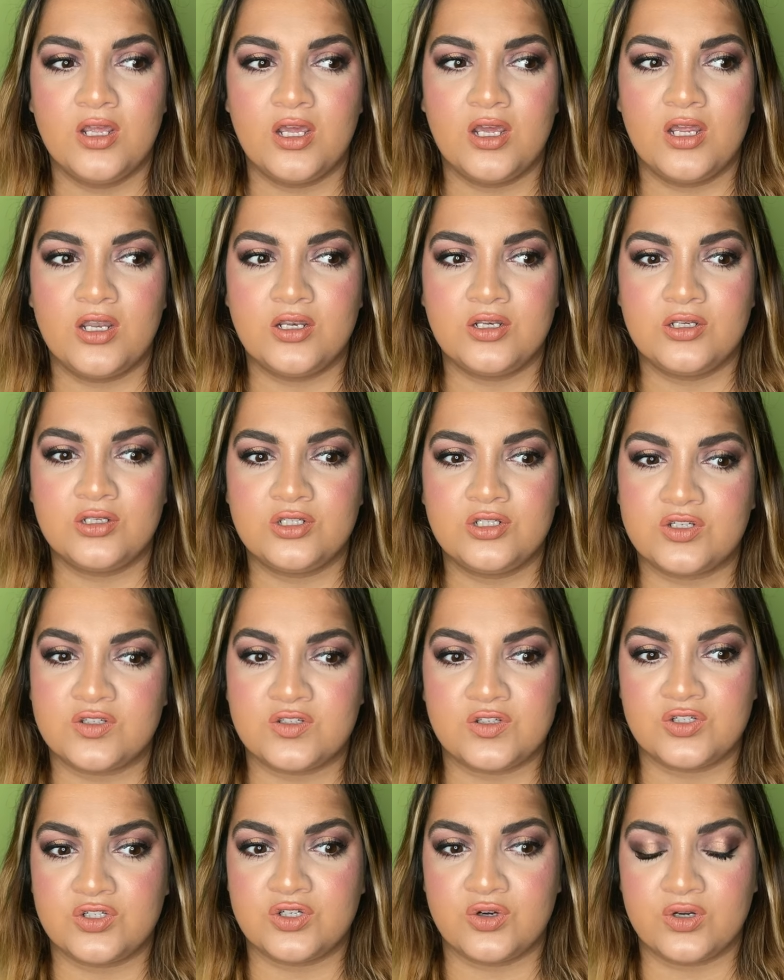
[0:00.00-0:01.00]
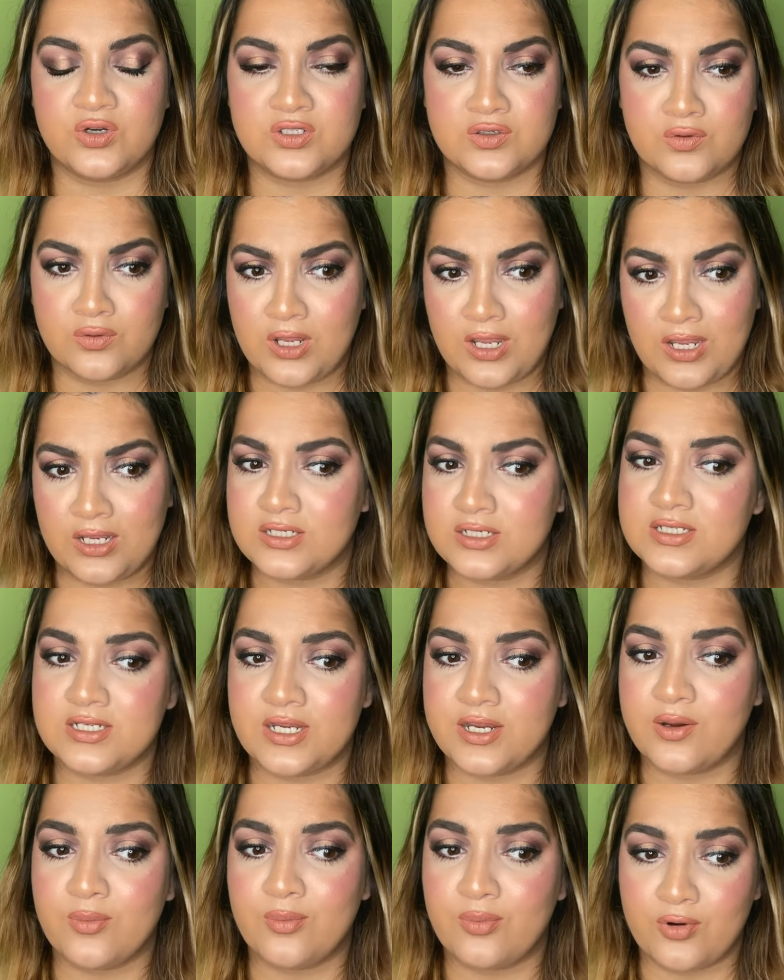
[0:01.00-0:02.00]
and just to show it's okay to
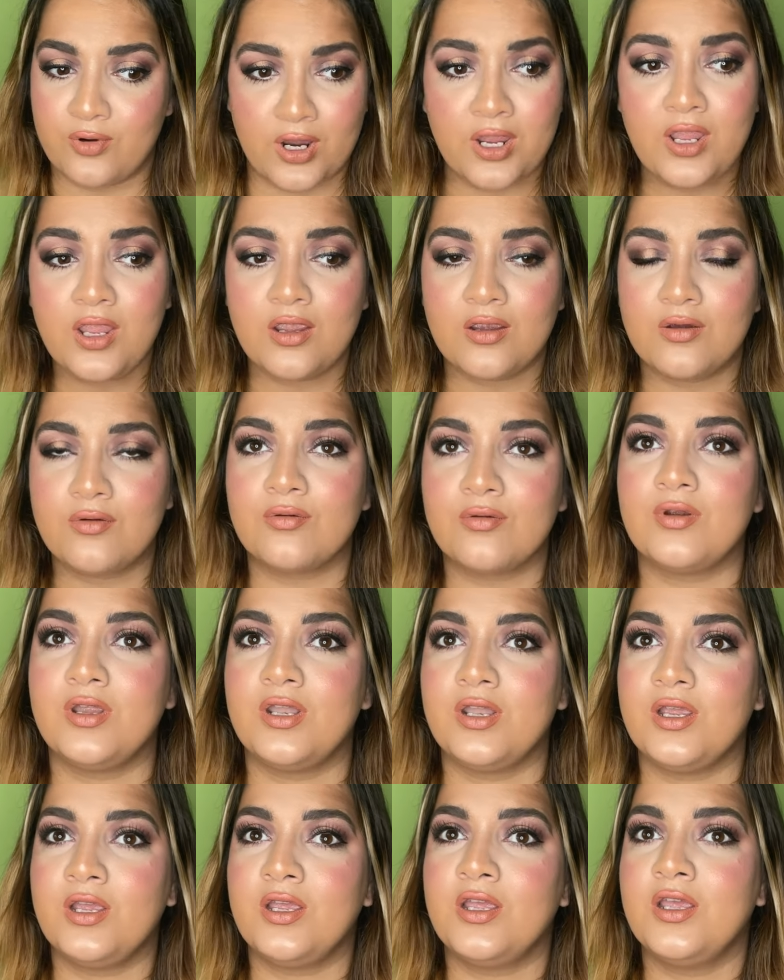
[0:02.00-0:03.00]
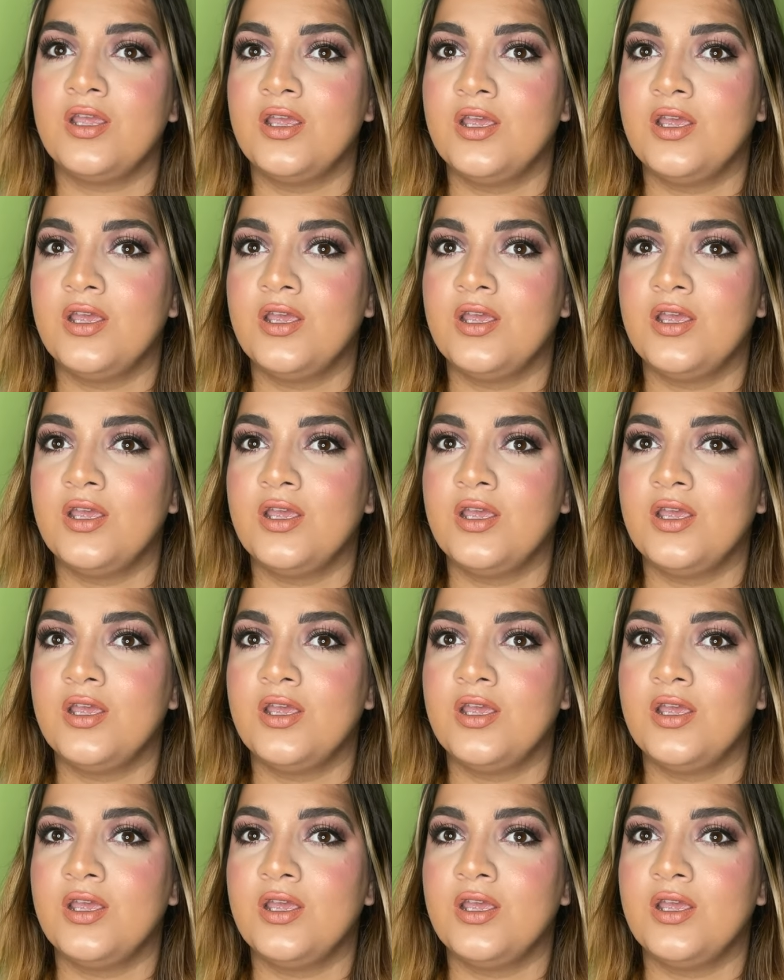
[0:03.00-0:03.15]
take a break really.